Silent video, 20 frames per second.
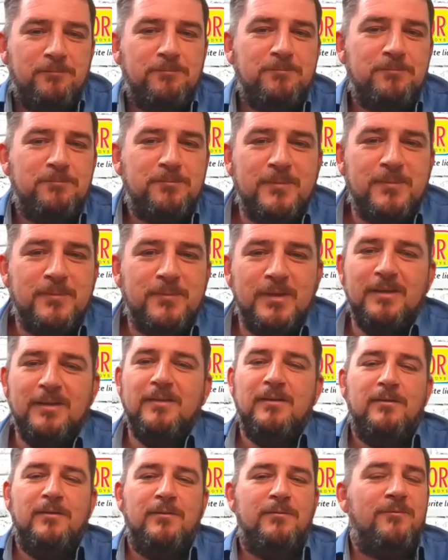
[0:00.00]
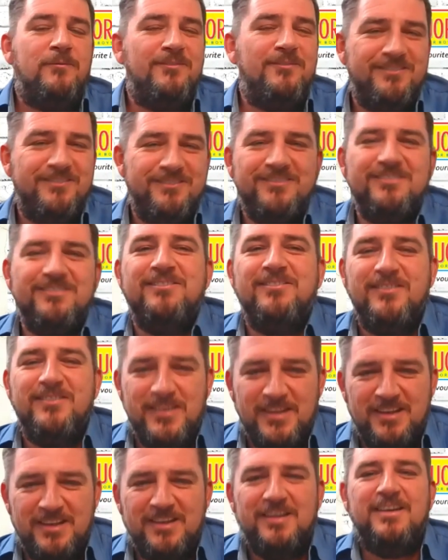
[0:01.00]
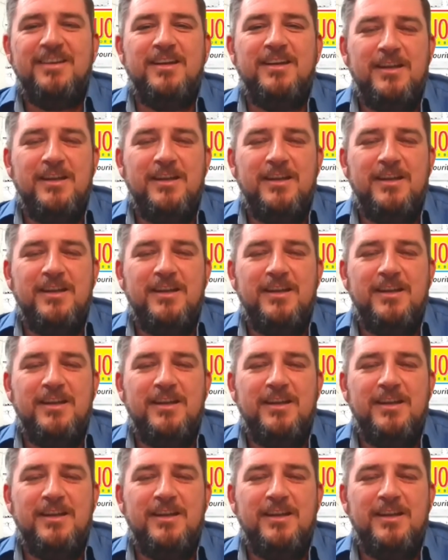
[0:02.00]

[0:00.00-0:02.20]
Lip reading: can wear. There's only